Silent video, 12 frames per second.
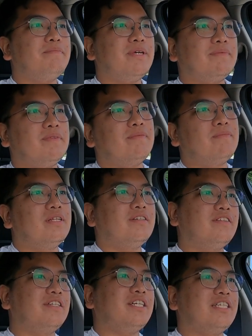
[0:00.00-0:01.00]
the
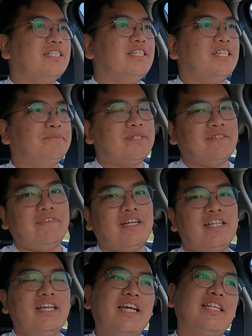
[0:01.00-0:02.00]
BMW 3 Series,
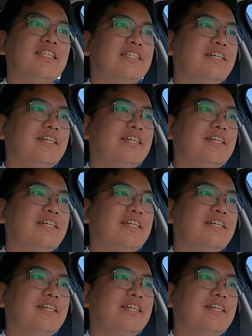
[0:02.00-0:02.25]
specifically again the